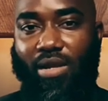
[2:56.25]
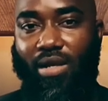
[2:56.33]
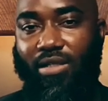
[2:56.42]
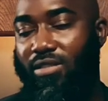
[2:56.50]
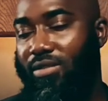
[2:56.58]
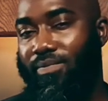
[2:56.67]

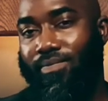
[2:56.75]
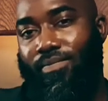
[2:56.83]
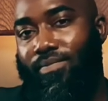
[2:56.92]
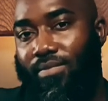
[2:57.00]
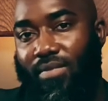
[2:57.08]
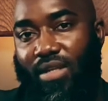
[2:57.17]
knowledge,
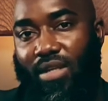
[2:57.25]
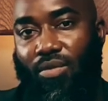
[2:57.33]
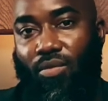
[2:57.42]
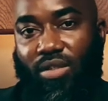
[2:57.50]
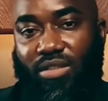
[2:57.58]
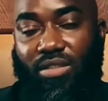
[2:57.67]
it
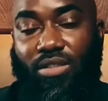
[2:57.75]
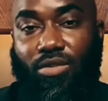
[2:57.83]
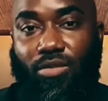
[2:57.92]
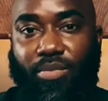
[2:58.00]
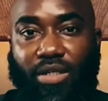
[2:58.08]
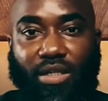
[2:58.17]
wasn't
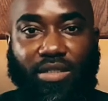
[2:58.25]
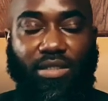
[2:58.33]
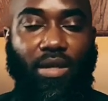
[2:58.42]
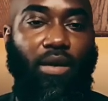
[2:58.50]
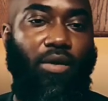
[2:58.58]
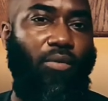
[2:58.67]
new, because
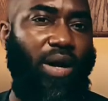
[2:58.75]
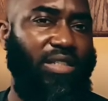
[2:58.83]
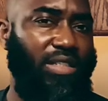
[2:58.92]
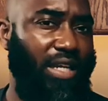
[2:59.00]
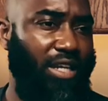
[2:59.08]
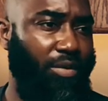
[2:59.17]
what is
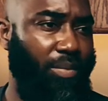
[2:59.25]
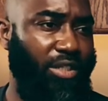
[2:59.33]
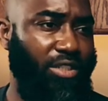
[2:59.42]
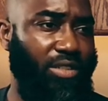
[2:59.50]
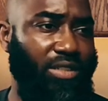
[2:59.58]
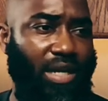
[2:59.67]
the
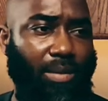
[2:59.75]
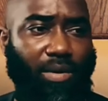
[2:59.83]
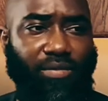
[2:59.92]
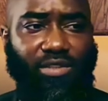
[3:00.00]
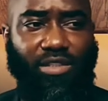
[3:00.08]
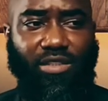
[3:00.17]
incubation time
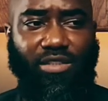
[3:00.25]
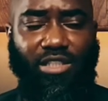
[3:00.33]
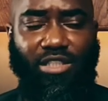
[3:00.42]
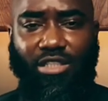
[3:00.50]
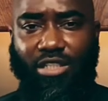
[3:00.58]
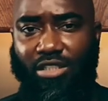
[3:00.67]
of the
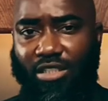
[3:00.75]
CJD